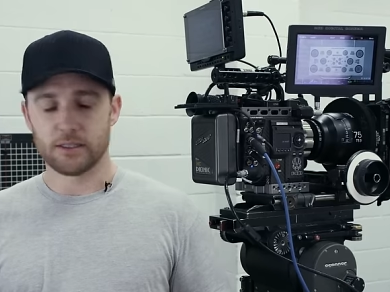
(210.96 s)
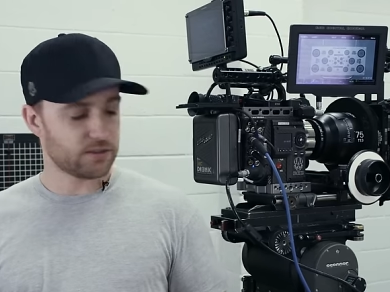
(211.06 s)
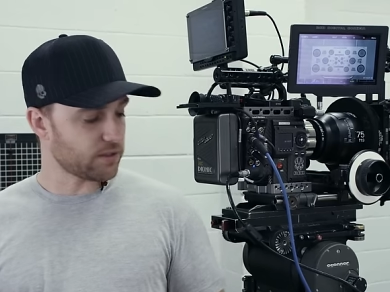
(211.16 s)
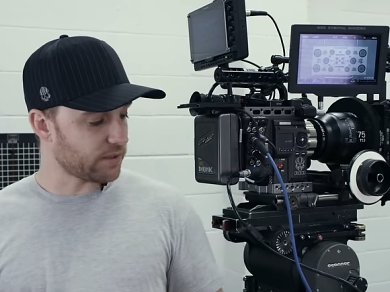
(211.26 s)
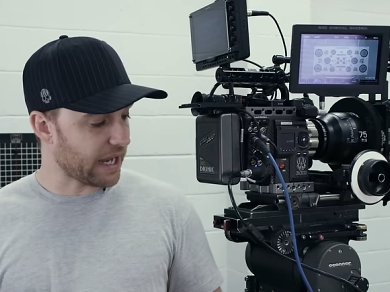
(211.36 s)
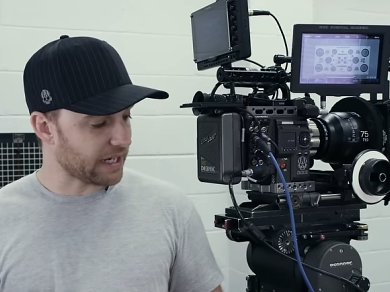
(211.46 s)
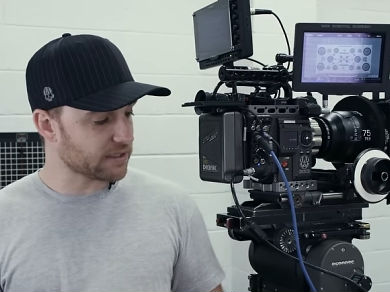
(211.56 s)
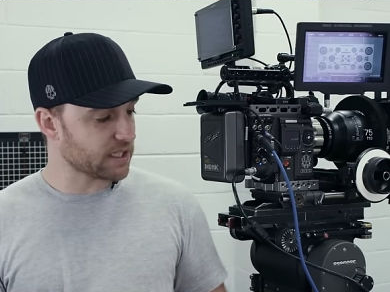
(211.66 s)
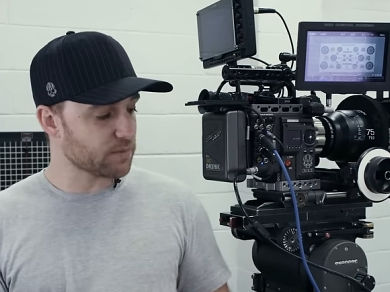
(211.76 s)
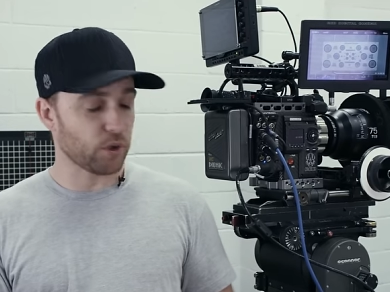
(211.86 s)
So the
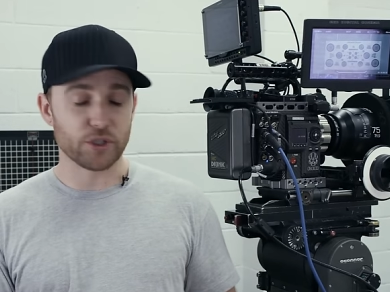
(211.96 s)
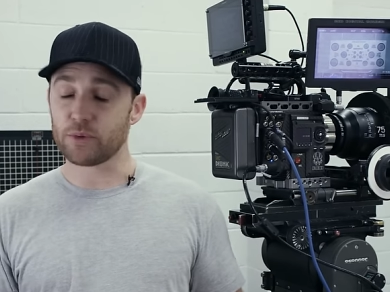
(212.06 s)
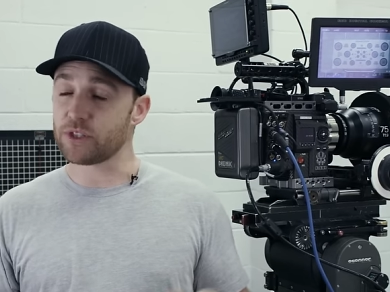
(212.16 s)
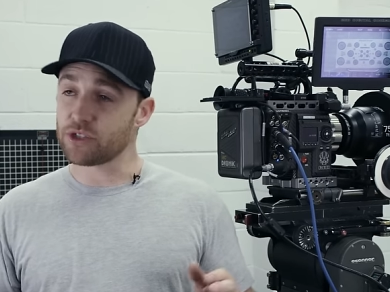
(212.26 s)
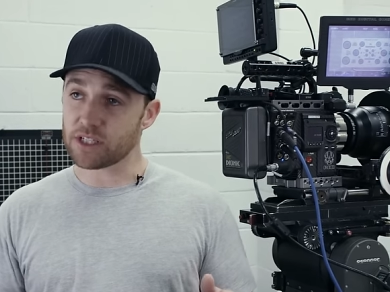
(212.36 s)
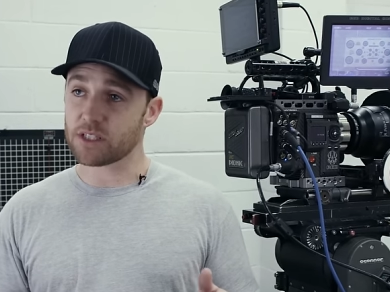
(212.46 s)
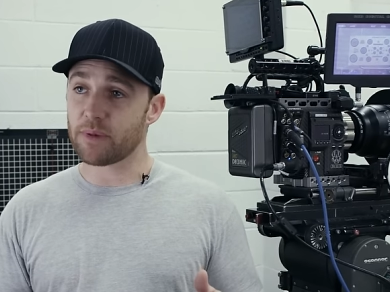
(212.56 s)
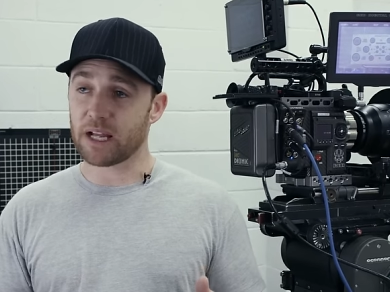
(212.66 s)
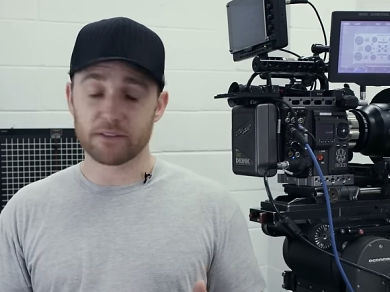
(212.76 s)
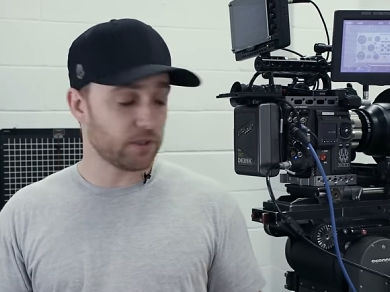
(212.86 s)
access point to adjust the
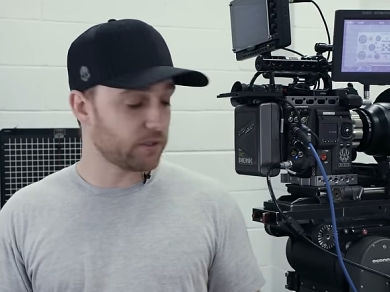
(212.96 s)
back